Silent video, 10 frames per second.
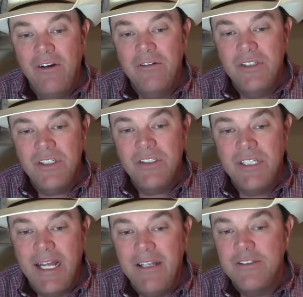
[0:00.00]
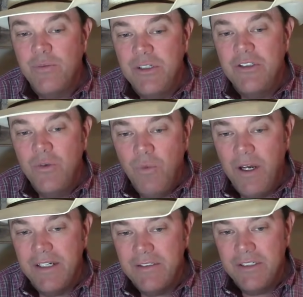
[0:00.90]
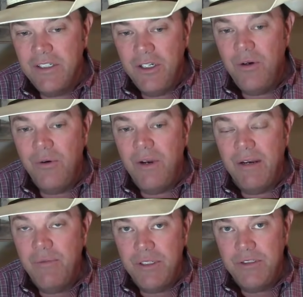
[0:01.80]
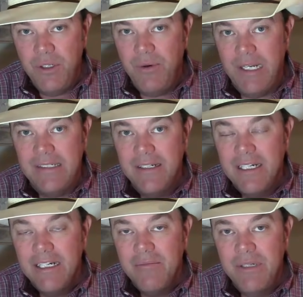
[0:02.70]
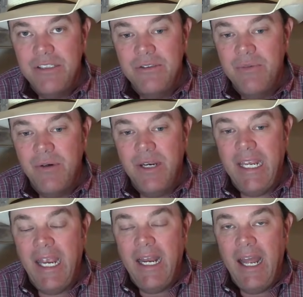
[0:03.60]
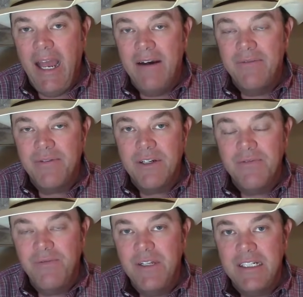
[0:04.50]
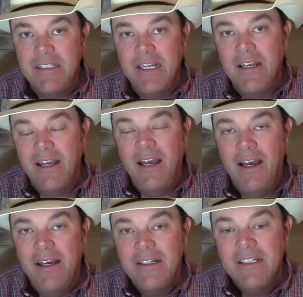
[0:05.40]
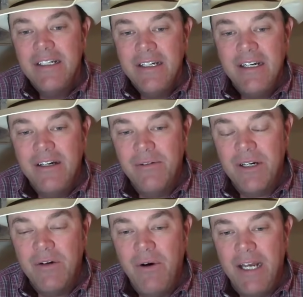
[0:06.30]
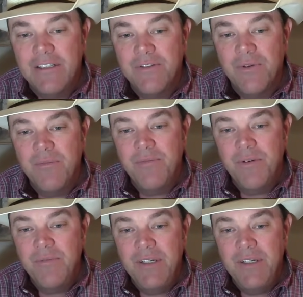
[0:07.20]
just tell us what you want us to do and we'll do it. But we can't have conflicting uh, requests from